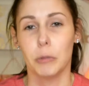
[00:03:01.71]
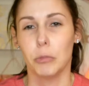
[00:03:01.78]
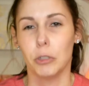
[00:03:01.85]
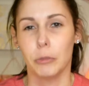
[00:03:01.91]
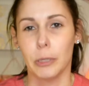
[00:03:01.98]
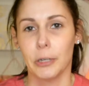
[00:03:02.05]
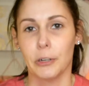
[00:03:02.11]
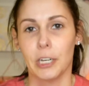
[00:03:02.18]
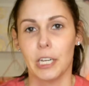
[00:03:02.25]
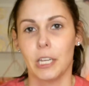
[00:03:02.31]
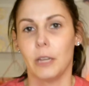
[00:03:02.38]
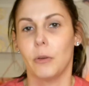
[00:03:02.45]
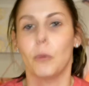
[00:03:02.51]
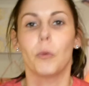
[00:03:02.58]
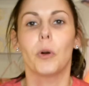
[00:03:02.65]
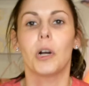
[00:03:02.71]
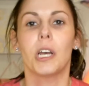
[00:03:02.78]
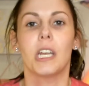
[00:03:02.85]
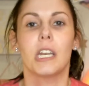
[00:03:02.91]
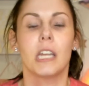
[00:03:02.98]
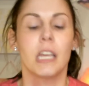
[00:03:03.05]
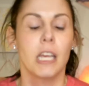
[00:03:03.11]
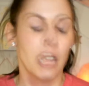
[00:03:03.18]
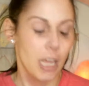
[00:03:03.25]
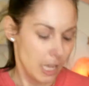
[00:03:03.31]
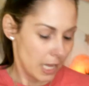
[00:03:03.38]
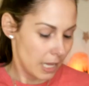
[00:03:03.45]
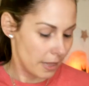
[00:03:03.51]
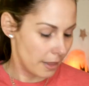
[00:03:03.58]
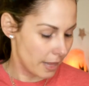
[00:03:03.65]
the blueberry one.
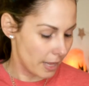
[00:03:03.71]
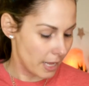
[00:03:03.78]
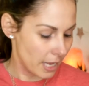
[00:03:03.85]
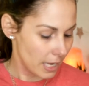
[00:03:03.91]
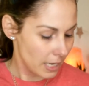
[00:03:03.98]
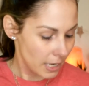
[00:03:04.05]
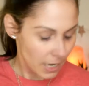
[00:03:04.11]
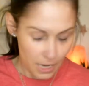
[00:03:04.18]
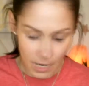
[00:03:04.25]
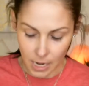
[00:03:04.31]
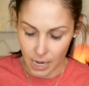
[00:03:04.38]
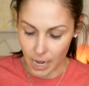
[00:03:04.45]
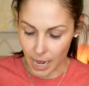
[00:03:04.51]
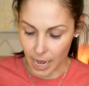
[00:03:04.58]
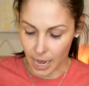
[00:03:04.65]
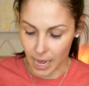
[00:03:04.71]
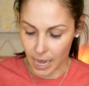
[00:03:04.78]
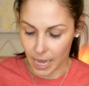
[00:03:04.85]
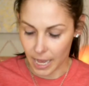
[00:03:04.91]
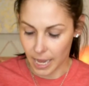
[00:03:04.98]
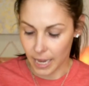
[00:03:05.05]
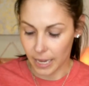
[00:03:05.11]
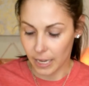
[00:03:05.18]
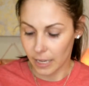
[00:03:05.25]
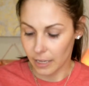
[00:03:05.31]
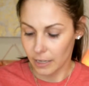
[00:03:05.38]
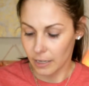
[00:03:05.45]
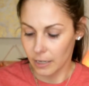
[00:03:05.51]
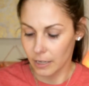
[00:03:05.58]
Then I